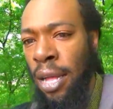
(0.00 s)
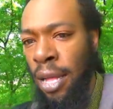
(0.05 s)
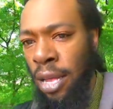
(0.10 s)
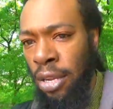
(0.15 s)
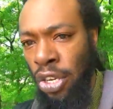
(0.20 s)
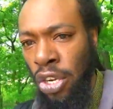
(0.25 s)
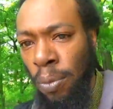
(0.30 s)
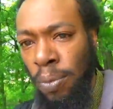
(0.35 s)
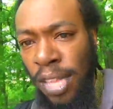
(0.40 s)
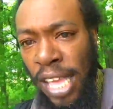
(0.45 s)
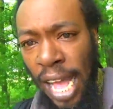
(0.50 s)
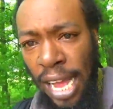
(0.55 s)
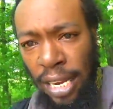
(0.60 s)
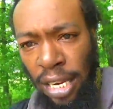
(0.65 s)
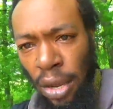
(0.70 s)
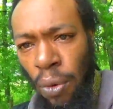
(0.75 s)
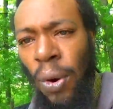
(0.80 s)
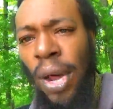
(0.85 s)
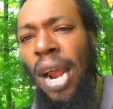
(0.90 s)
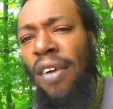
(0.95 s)
some
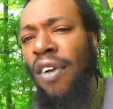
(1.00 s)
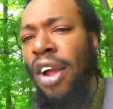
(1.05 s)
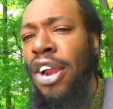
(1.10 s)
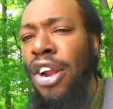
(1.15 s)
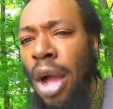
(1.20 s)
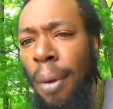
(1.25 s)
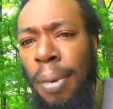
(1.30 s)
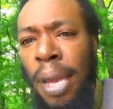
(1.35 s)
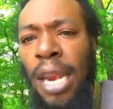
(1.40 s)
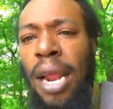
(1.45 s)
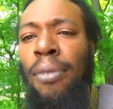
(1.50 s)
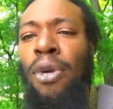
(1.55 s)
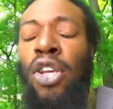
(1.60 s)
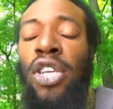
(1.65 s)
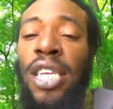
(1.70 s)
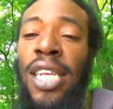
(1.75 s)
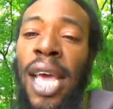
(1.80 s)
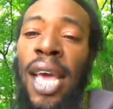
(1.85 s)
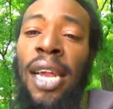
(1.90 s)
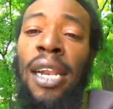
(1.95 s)
candy? Whatever, you know what I mean? I'm just
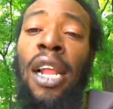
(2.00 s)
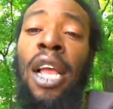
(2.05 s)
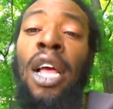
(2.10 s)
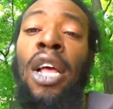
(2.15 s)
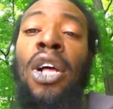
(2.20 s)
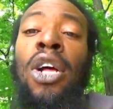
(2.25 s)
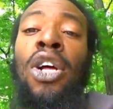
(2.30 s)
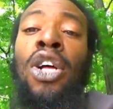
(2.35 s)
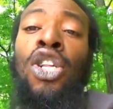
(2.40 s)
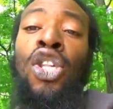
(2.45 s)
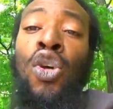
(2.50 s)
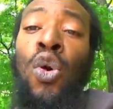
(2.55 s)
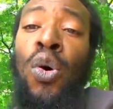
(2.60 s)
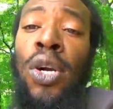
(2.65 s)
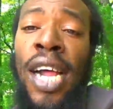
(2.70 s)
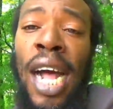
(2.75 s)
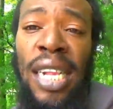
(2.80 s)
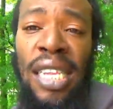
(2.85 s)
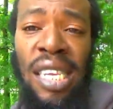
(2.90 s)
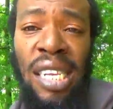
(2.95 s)
saying, do
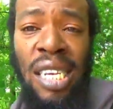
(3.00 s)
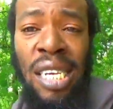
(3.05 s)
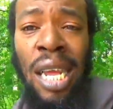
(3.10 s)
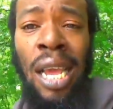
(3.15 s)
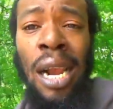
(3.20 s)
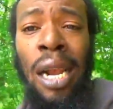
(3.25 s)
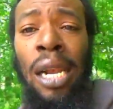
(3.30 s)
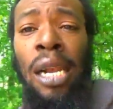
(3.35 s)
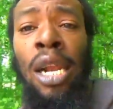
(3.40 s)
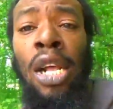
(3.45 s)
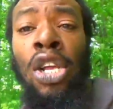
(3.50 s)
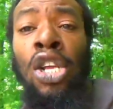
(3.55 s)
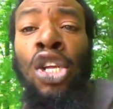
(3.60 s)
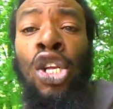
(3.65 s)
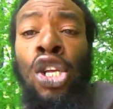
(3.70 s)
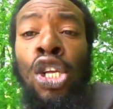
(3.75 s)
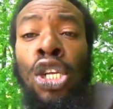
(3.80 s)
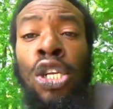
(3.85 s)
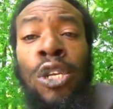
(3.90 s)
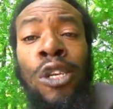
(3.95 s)
not steal
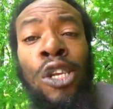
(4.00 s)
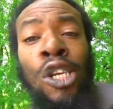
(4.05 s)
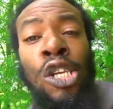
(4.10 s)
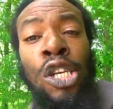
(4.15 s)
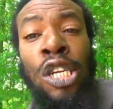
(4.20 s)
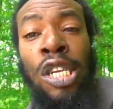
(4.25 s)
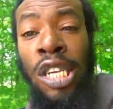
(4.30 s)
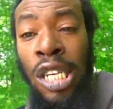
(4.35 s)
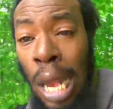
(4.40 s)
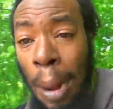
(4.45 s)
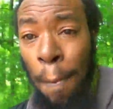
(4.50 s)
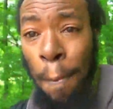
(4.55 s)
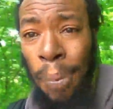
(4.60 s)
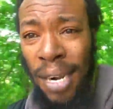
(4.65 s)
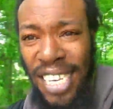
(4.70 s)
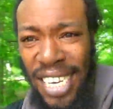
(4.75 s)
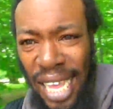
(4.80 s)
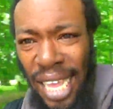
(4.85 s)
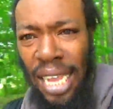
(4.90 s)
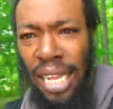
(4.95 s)
simple
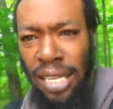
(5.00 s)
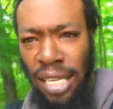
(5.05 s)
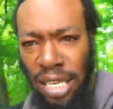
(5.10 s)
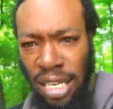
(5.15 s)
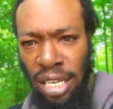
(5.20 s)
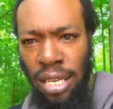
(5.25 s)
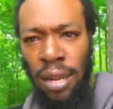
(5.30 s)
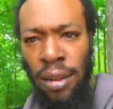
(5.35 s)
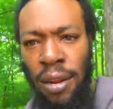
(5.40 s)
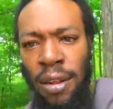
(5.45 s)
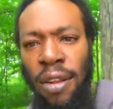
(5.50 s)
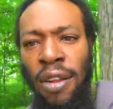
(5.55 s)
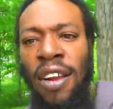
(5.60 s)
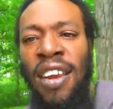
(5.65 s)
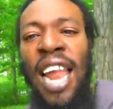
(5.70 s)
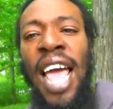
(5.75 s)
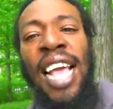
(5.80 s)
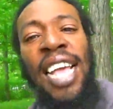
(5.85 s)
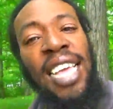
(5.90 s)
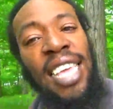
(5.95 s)
things
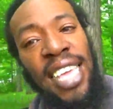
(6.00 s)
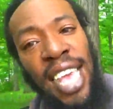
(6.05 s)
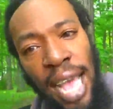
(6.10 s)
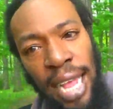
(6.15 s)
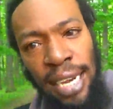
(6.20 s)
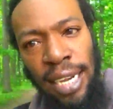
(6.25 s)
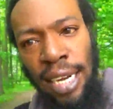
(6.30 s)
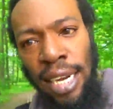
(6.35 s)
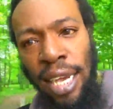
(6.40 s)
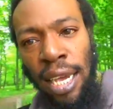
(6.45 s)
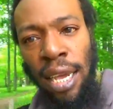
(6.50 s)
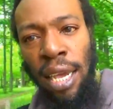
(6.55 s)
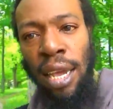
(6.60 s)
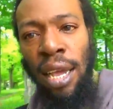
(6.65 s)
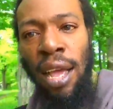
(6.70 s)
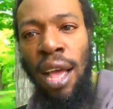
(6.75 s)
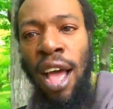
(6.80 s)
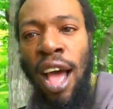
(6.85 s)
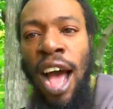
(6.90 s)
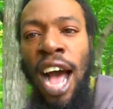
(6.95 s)
like candy
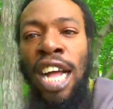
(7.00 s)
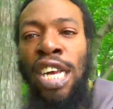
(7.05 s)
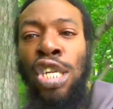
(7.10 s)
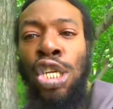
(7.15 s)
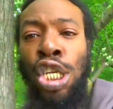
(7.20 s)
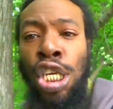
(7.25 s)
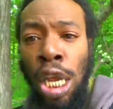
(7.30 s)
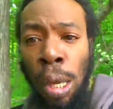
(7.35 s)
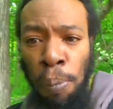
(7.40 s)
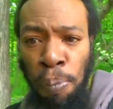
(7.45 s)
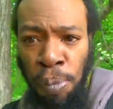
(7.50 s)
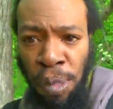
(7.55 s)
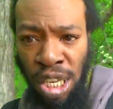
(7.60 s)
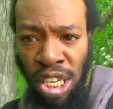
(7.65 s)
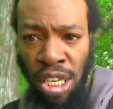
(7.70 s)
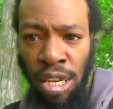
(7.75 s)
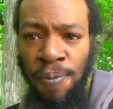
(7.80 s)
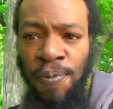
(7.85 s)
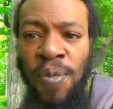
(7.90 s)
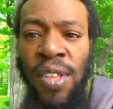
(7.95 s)
and
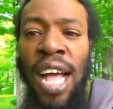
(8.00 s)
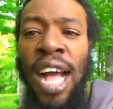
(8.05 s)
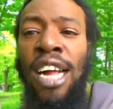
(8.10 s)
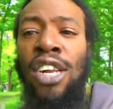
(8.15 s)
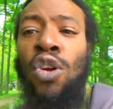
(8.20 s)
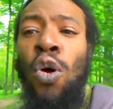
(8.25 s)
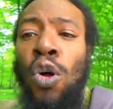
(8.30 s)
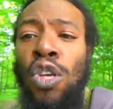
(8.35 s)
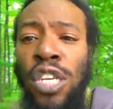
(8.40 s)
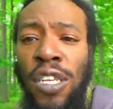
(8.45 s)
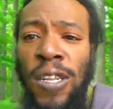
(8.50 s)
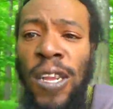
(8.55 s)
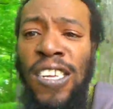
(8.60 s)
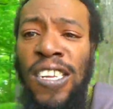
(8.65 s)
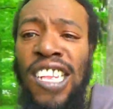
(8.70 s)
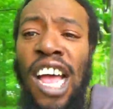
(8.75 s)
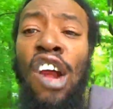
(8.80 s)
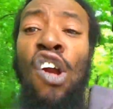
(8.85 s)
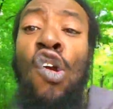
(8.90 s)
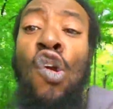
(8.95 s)
chips and those things
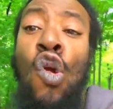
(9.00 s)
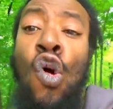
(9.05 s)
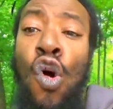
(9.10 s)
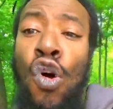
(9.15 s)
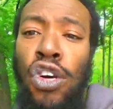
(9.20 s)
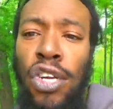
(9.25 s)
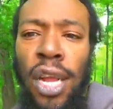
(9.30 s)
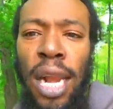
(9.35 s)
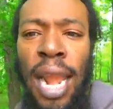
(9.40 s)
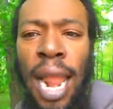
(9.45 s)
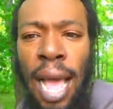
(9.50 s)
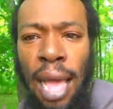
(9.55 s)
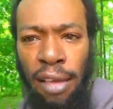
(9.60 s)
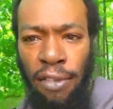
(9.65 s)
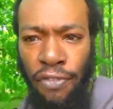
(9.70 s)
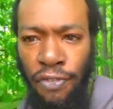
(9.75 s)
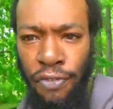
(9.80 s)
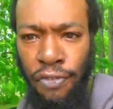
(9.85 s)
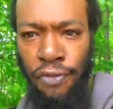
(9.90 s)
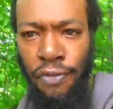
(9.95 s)
and ruin your
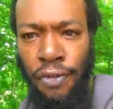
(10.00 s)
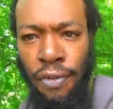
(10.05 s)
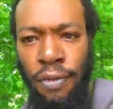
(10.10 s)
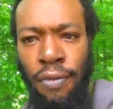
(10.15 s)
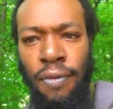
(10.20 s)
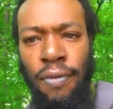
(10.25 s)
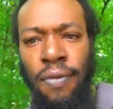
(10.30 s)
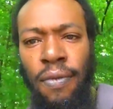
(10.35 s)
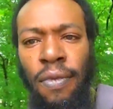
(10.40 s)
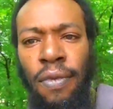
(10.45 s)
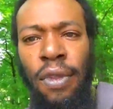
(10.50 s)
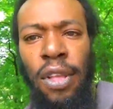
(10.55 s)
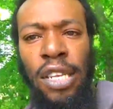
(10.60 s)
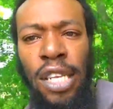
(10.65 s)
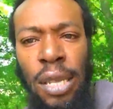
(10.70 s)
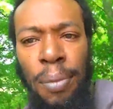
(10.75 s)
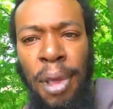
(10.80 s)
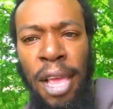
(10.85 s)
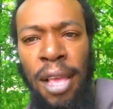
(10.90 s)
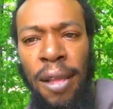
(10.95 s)
life. You
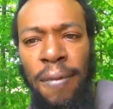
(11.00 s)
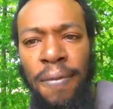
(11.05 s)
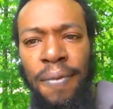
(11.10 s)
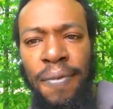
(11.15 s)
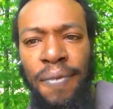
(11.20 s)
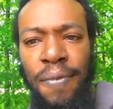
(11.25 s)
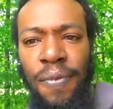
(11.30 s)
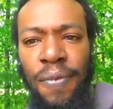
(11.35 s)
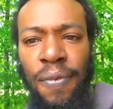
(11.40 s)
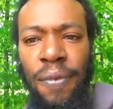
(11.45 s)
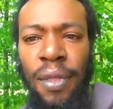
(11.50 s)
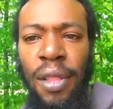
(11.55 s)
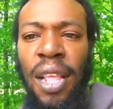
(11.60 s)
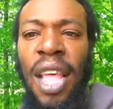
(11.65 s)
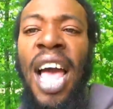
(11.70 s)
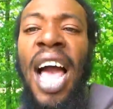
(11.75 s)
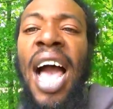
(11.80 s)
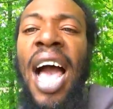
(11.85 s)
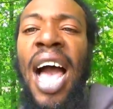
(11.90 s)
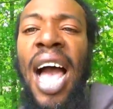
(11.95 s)
see me?
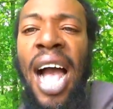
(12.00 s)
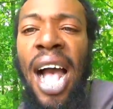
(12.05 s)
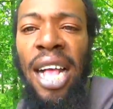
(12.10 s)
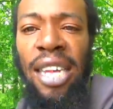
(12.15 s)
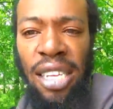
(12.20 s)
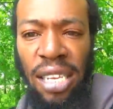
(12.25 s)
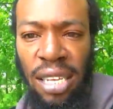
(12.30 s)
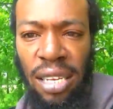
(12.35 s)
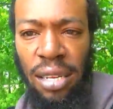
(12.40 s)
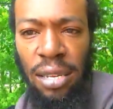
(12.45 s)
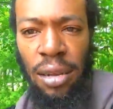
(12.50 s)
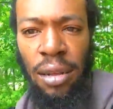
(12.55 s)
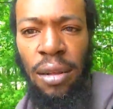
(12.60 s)
Ask.